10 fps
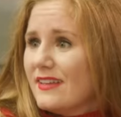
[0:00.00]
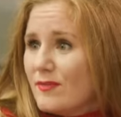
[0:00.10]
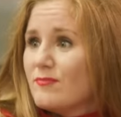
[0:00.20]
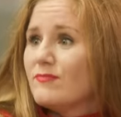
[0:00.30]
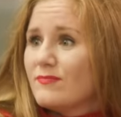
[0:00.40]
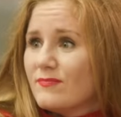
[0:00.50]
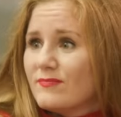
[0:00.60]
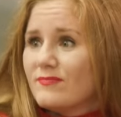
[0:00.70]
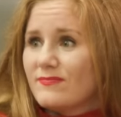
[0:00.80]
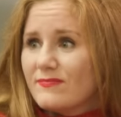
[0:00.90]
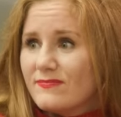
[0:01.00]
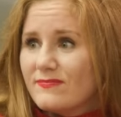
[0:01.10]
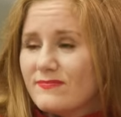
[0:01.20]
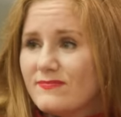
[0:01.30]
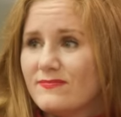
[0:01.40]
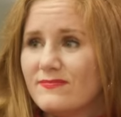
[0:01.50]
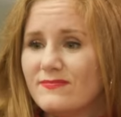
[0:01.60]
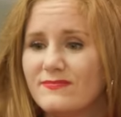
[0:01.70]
No one is speaking in this clip.